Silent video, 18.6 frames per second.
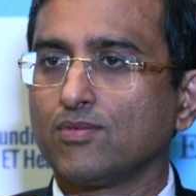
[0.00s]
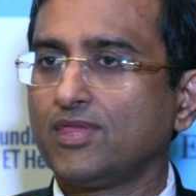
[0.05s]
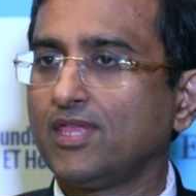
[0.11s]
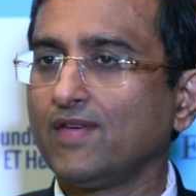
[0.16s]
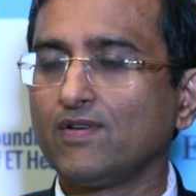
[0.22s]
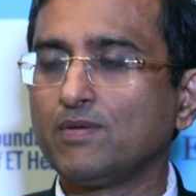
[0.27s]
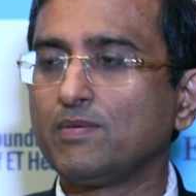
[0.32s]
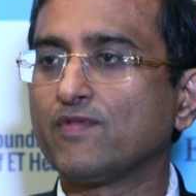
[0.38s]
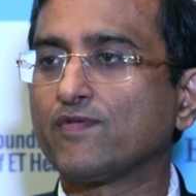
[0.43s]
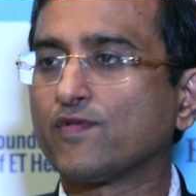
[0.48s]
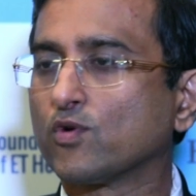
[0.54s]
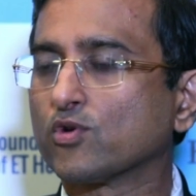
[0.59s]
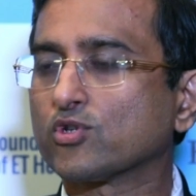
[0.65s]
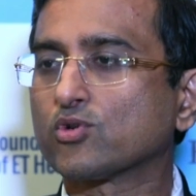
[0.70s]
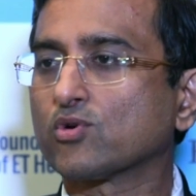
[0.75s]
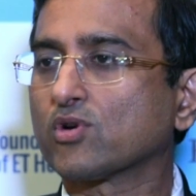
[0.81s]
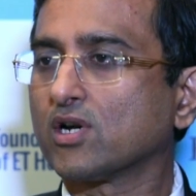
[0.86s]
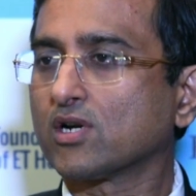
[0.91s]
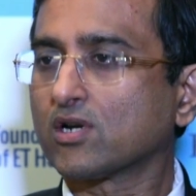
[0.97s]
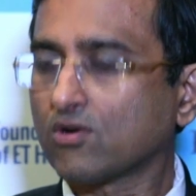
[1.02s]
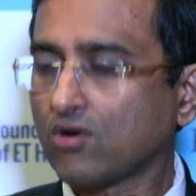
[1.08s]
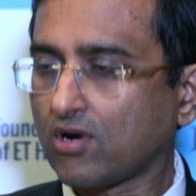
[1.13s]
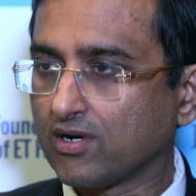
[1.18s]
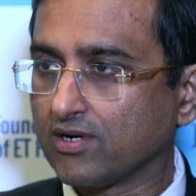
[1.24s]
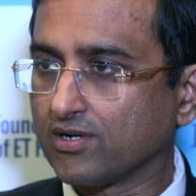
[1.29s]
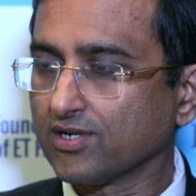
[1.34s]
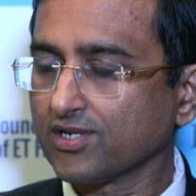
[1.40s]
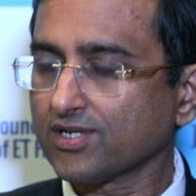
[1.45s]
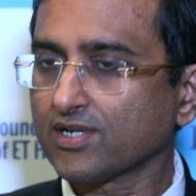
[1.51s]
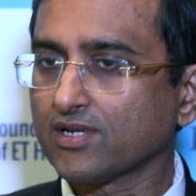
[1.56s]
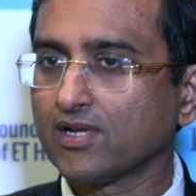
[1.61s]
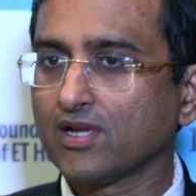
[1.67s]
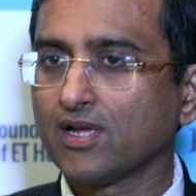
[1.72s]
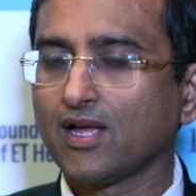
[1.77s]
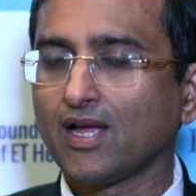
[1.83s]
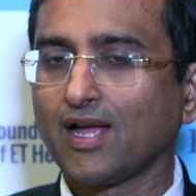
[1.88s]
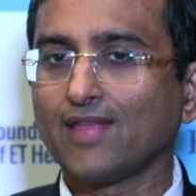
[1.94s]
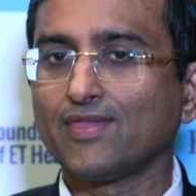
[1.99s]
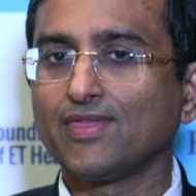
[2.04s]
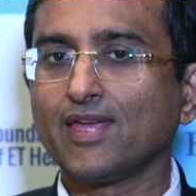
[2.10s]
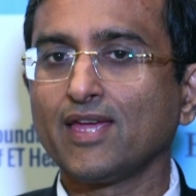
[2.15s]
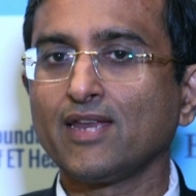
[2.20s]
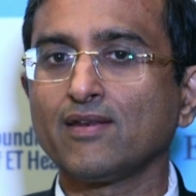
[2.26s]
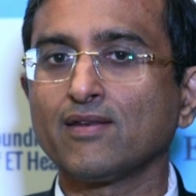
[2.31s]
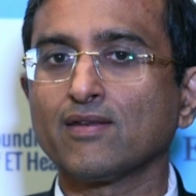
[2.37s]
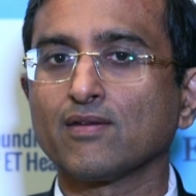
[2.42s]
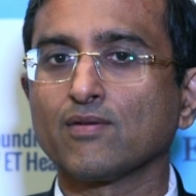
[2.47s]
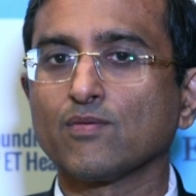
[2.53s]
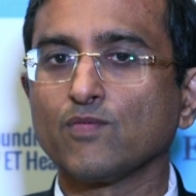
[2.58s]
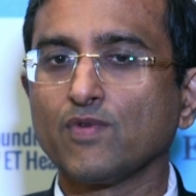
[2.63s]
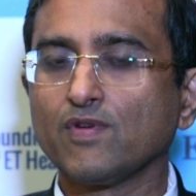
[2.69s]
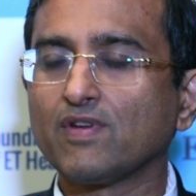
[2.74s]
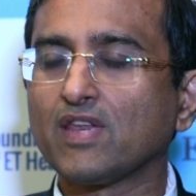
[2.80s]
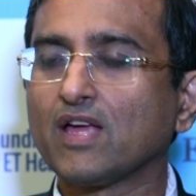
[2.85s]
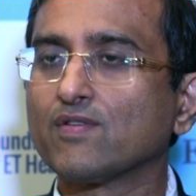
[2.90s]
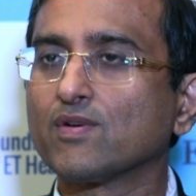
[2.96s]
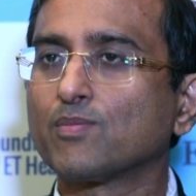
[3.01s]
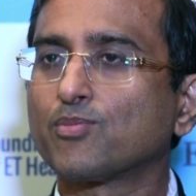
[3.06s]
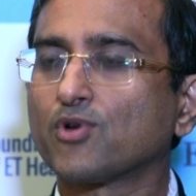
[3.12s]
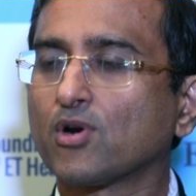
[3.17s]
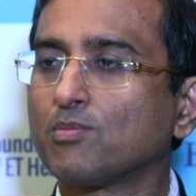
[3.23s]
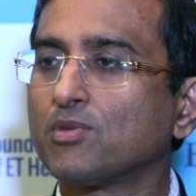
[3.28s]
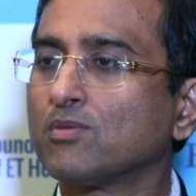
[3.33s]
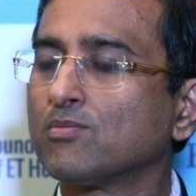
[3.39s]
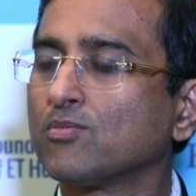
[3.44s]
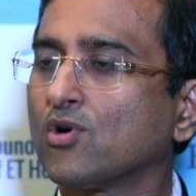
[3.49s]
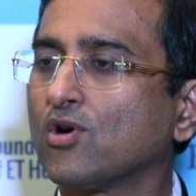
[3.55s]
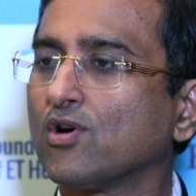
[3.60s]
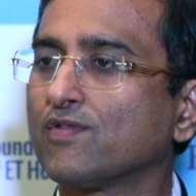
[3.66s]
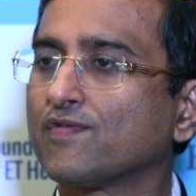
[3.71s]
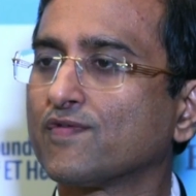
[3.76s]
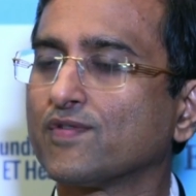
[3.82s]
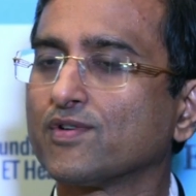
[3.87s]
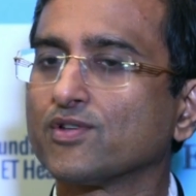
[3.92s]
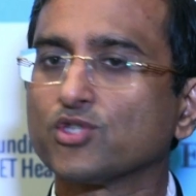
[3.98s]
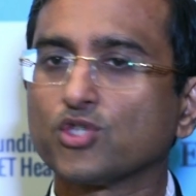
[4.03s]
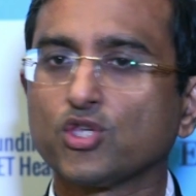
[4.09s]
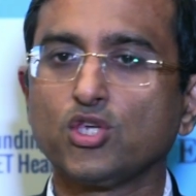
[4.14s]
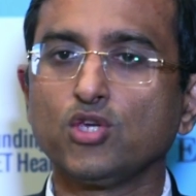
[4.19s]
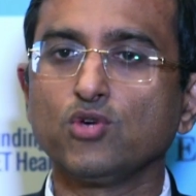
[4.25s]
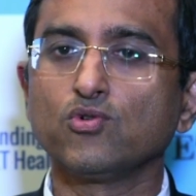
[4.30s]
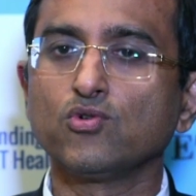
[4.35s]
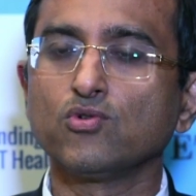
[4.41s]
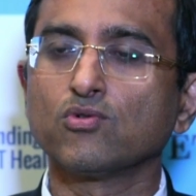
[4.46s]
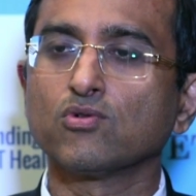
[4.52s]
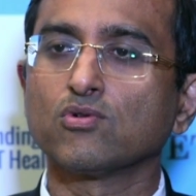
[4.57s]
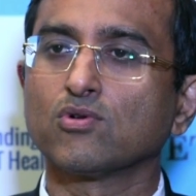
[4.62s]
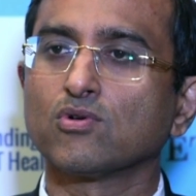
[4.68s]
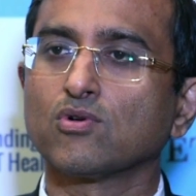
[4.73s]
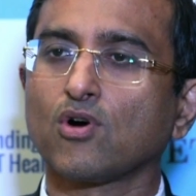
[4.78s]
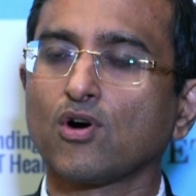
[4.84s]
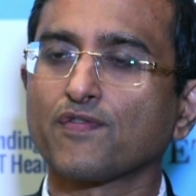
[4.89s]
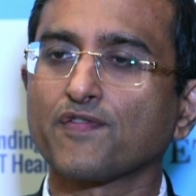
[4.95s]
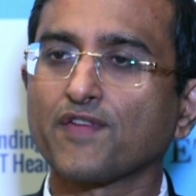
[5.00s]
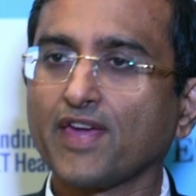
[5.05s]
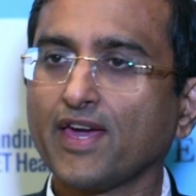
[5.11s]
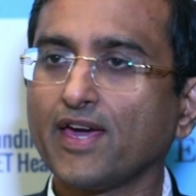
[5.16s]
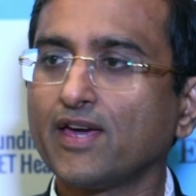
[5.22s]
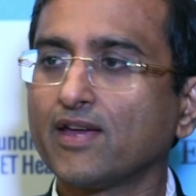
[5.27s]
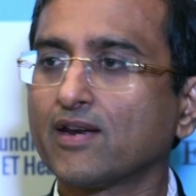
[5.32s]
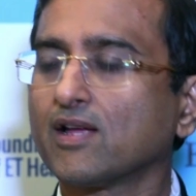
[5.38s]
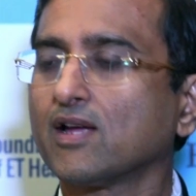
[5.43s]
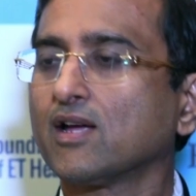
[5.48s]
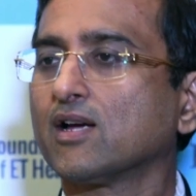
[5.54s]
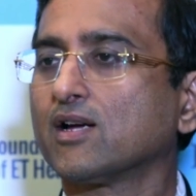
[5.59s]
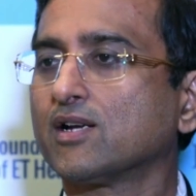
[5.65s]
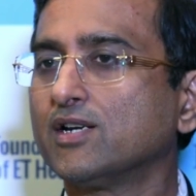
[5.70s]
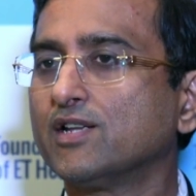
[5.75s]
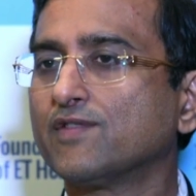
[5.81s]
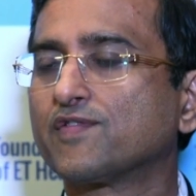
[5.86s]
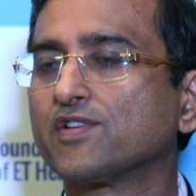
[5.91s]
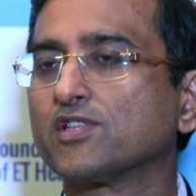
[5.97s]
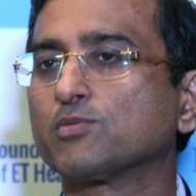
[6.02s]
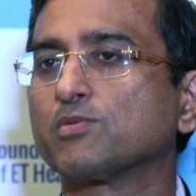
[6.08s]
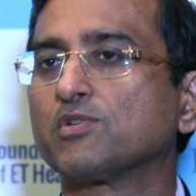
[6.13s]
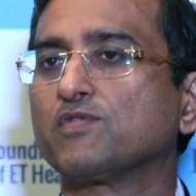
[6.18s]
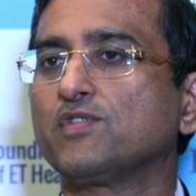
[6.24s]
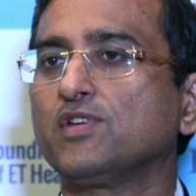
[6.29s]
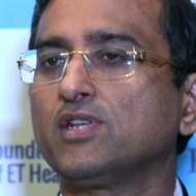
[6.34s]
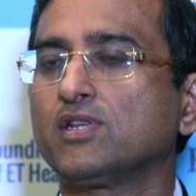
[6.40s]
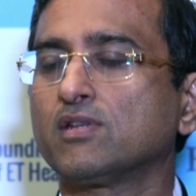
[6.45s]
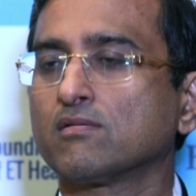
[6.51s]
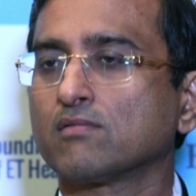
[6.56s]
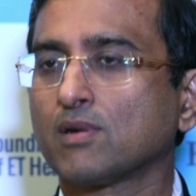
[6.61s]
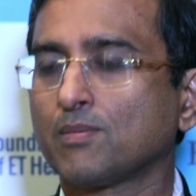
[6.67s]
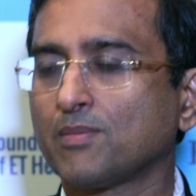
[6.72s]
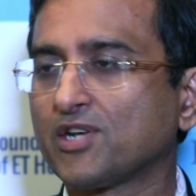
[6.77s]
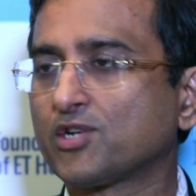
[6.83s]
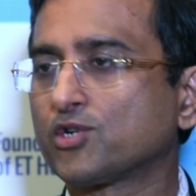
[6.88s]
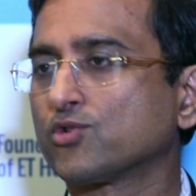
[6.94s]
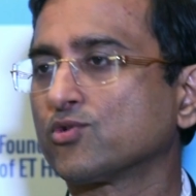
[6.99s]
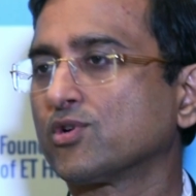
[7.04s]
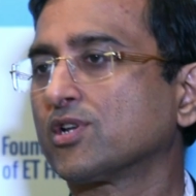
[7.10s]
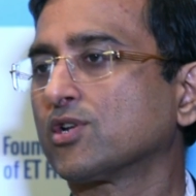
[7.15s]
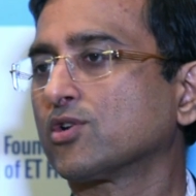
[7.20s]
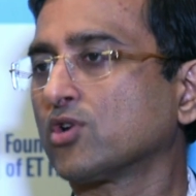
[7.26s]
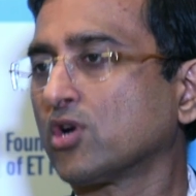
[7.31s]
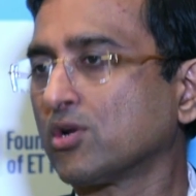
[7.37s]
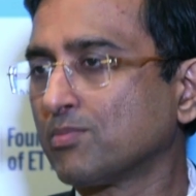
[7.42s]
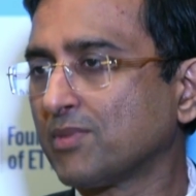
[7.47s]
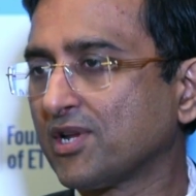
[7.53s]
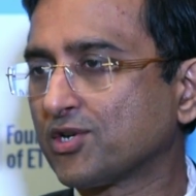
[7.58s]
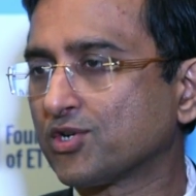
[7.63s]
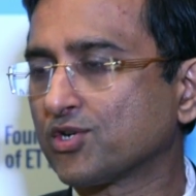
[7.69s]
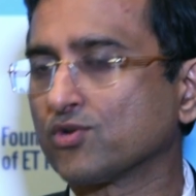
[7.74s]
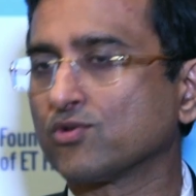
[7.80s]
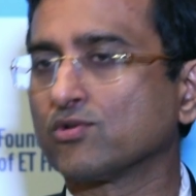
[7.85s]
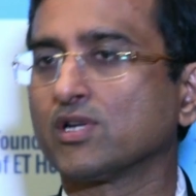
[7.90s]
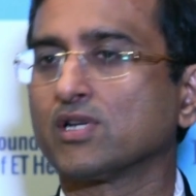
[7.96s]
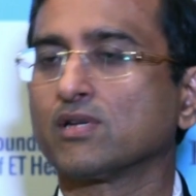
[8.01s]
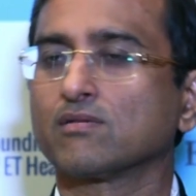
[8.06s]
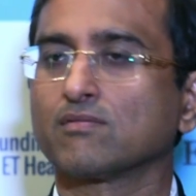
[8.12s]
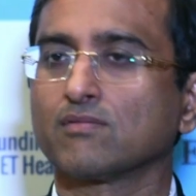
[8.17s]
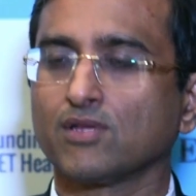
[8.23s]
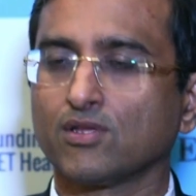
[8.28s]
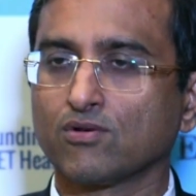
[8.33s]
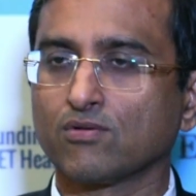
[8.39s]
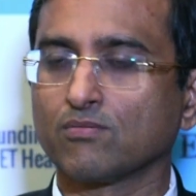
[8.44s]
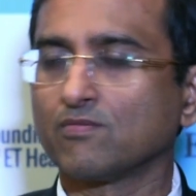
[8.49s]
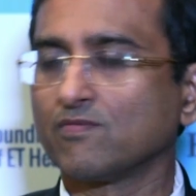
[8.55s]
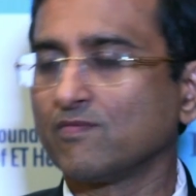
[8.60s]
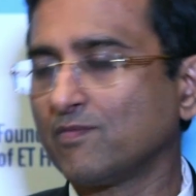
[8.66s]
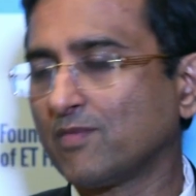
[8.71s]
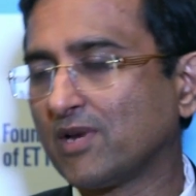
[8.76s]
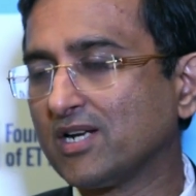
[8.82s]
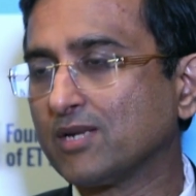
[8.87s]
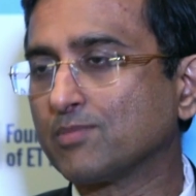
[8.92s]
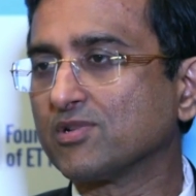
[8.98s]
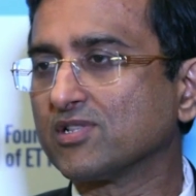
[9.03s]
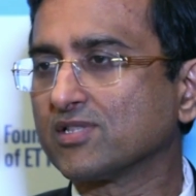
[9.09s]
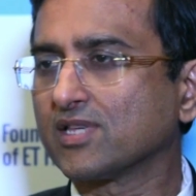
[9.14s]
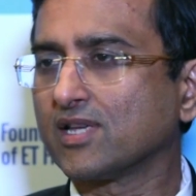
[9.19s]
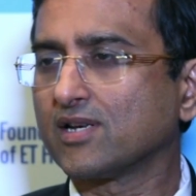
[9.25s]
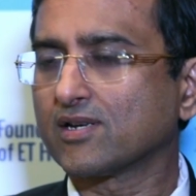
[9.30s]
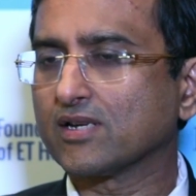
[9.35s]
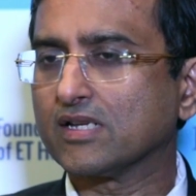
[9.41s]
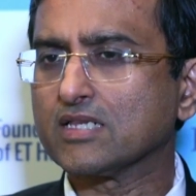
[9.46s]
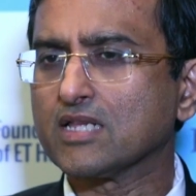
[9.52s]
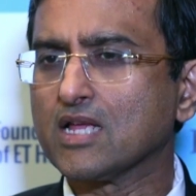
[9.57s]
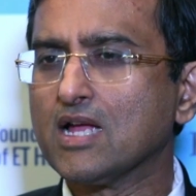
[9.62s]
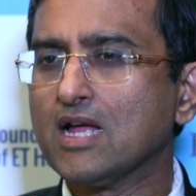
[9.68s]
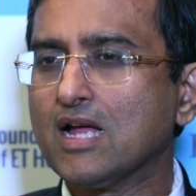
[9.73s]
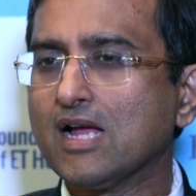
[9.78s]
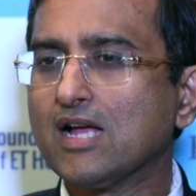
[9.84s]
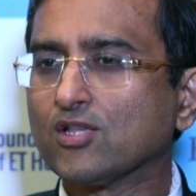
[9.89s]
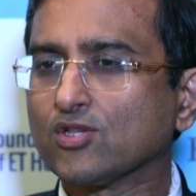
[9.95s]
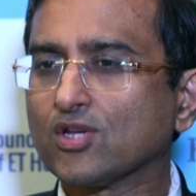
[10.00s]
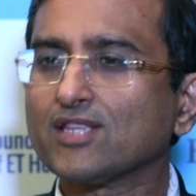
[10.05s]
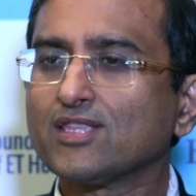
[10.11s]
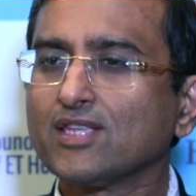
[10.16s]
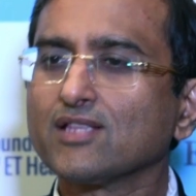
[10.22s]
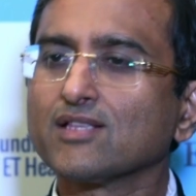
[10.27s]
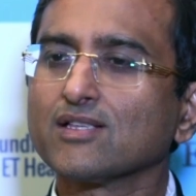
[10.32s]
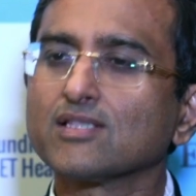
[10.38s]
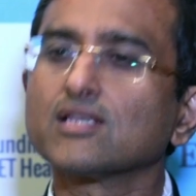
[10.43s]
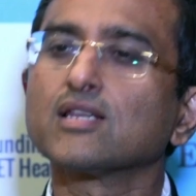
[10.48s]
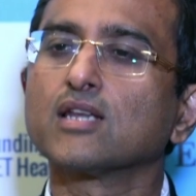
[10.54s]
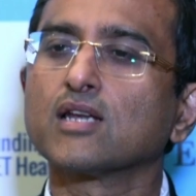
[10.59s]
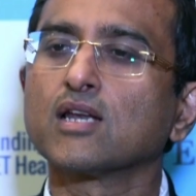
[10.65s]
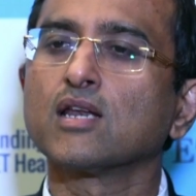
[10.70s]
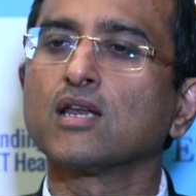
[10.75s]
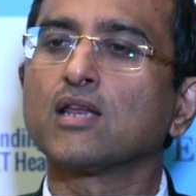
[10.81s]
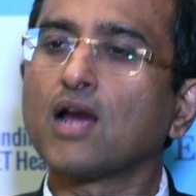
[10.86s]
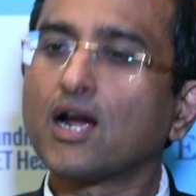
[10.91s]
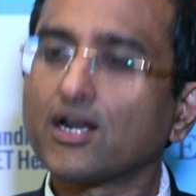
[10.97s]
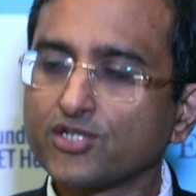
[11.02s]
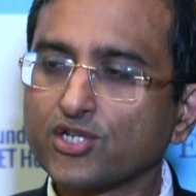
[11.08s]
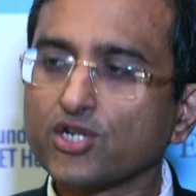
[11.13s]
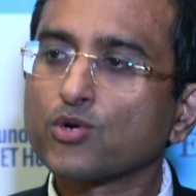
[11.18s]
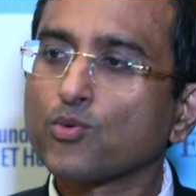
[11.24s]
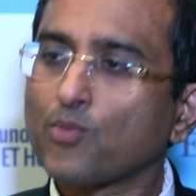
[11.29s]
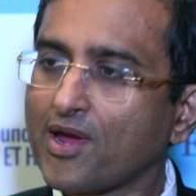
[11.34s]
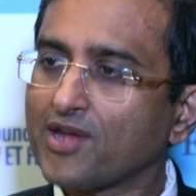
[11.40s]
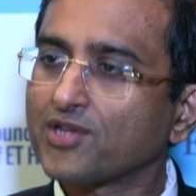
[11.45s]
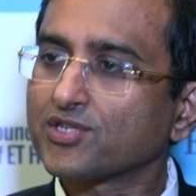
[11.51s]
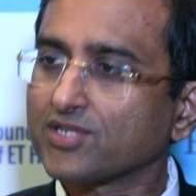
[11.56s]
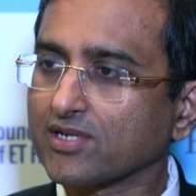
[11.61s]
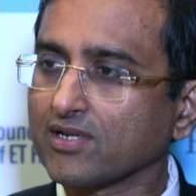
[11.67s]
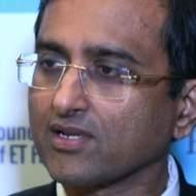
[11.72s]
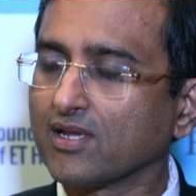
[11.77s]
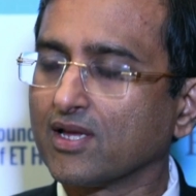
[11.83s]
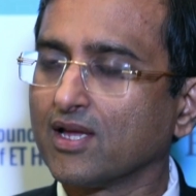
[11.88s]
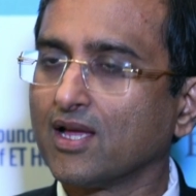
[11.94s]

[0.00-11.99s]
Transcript: they will be forced to cut corners, and then we will have a problem of skew of care, difference between a metro and a non-metro and, you know, multiple centers. So I think this is a little larger question.